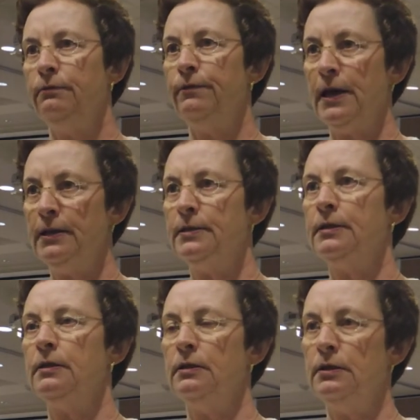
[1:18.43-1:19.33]

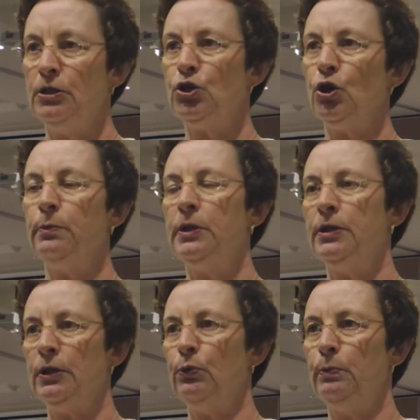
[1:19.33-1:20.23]
feds determined
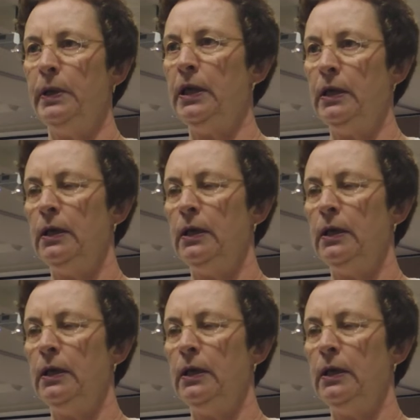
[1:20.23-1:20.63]
that there would be